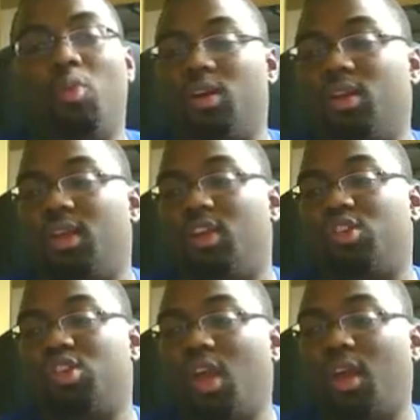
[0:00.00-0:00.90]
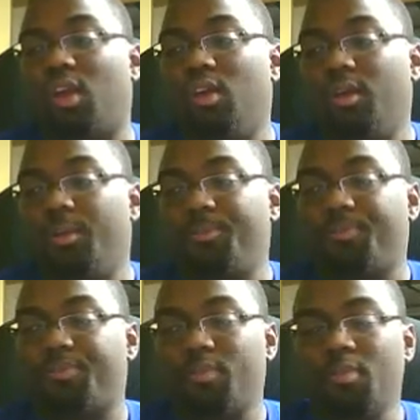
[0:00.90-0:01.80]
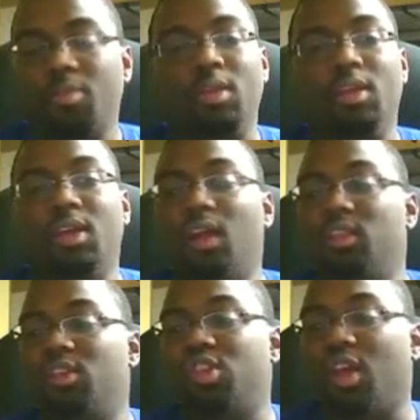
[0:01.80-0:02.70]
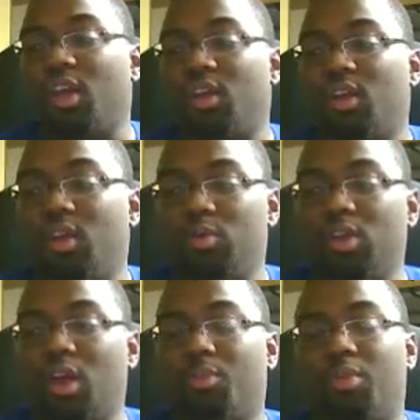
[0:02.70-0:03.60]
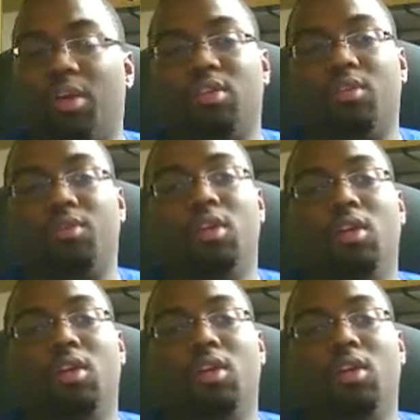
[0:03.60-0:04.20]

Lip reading: wanted to get a check. He got the check. He was not impressive.